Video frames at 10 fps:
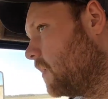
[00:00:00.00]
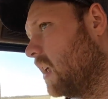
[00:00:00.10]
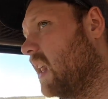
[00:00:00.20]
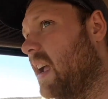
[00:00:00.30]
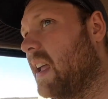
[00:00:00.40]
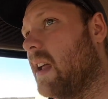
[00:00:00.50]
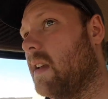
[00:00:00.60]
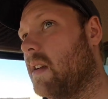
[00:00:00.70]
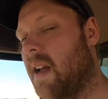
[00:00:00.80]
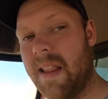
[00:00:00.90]
I like it.
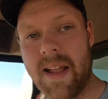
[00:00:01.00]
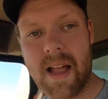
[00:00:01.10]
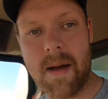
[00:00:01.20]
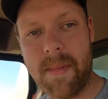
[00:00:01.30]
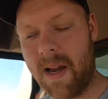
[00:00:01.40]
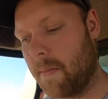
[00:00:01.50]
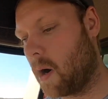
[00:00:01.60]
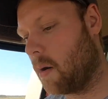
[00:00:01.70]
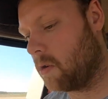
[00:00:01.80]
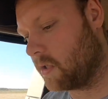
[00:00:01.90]
I like combining
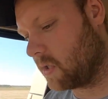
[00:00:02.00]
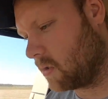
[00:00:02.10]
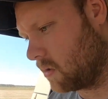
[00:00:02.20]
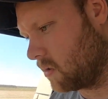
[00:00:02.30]
marbles.